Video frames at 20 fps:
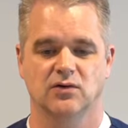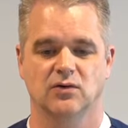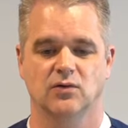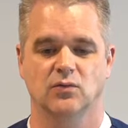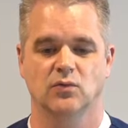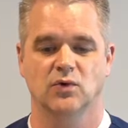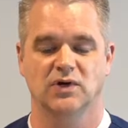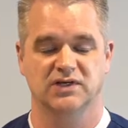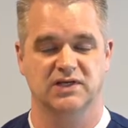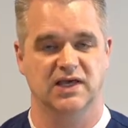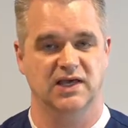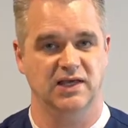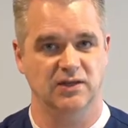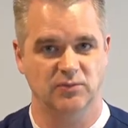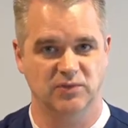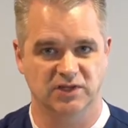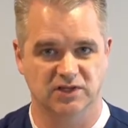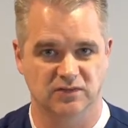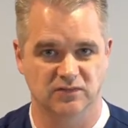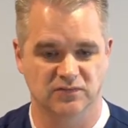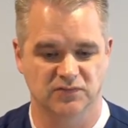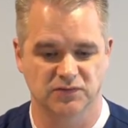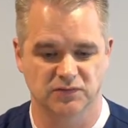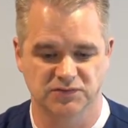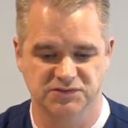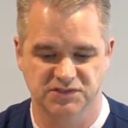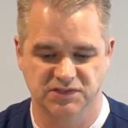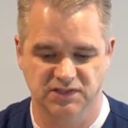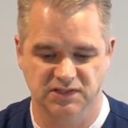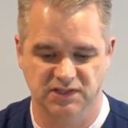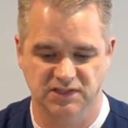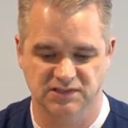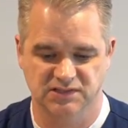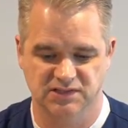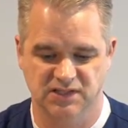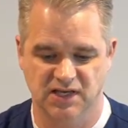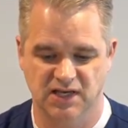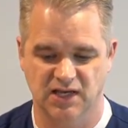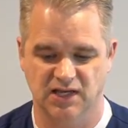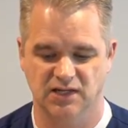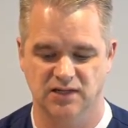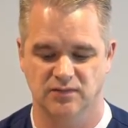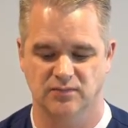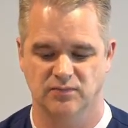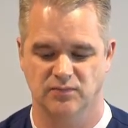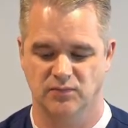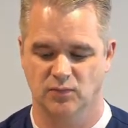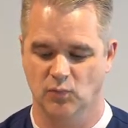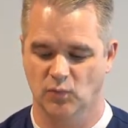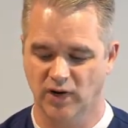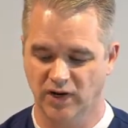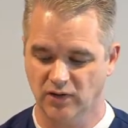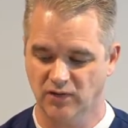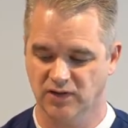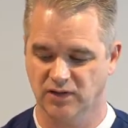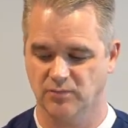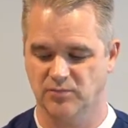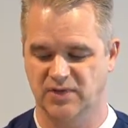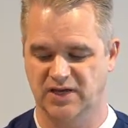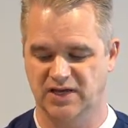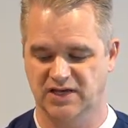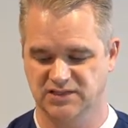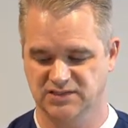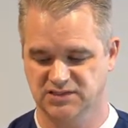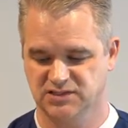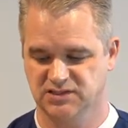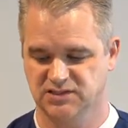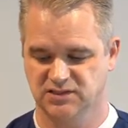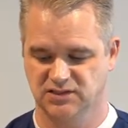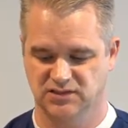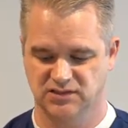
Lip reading: What can be confusing is that wearing a mask,